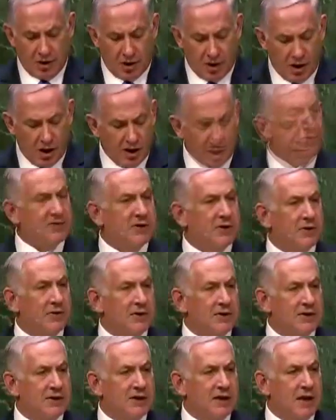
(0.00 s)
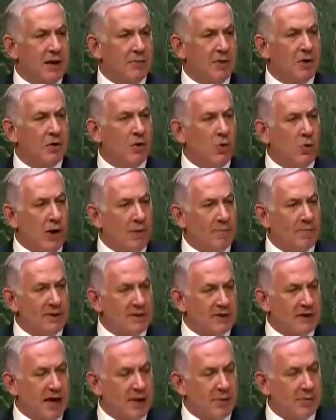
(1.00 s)
all of Syria's chemical
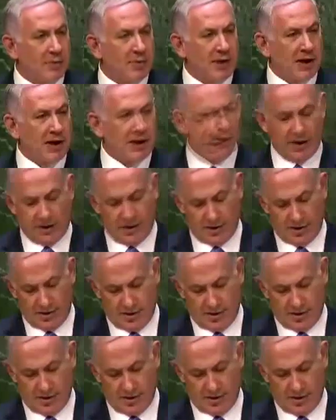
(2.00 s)
weapons capability.